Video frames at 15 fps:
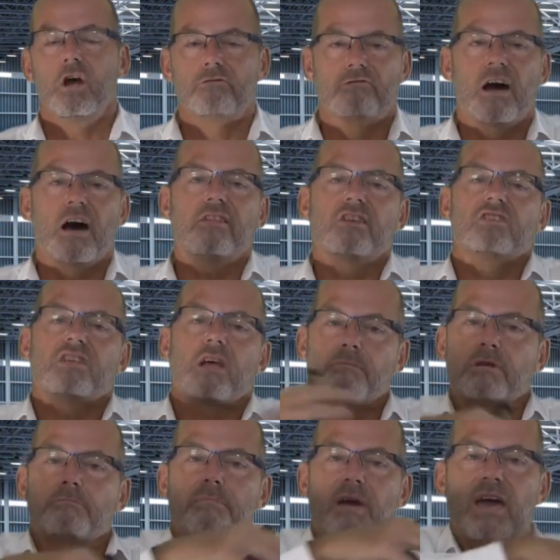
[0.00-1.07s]
Rather than
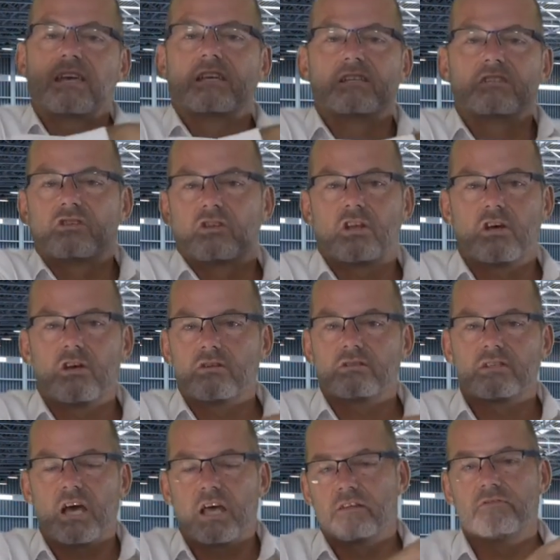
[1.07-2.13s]
jumping back into those
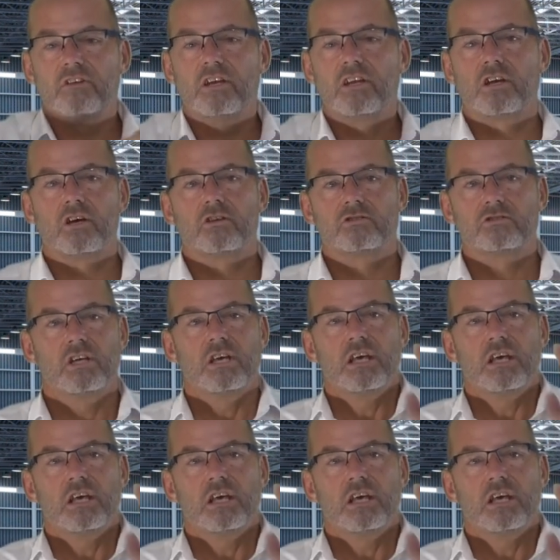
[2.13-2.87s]
other videos,